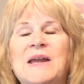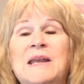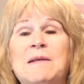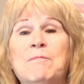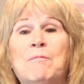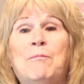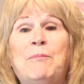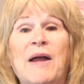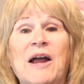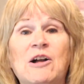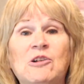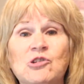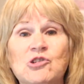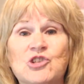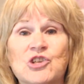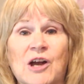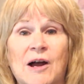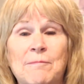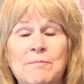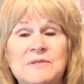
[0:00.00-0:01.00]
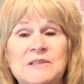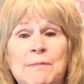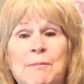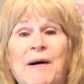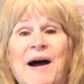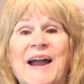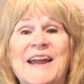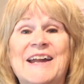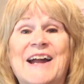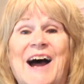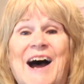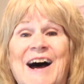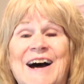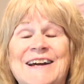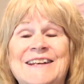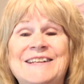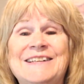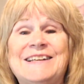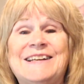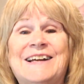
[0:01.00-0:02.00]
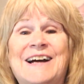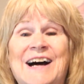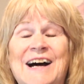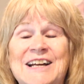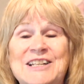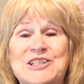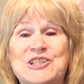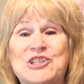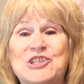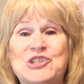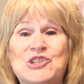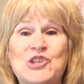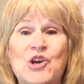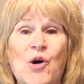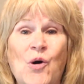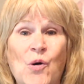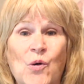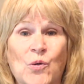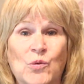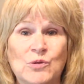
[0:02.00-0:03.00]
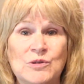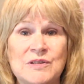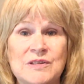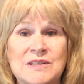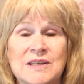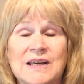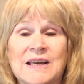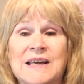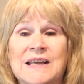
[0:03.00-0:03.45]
in Belgium to buy uncut stones.